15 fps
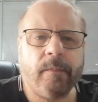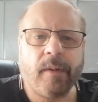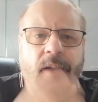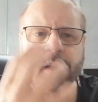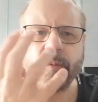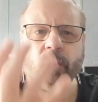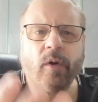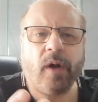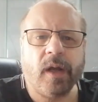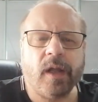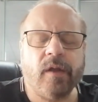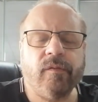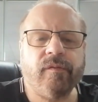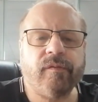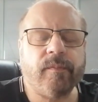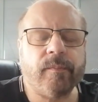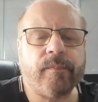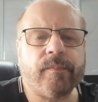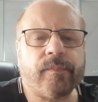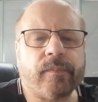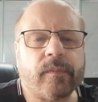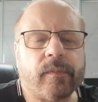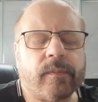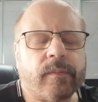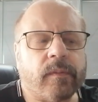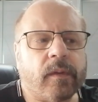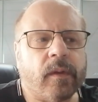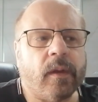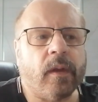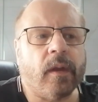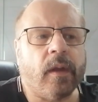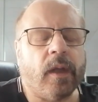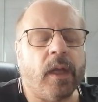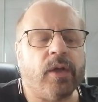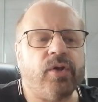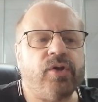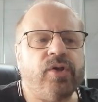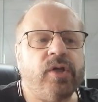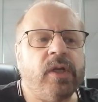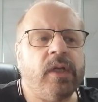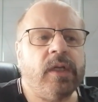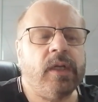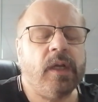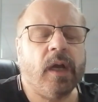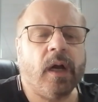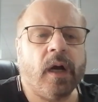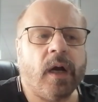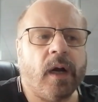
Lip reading: my wife, she,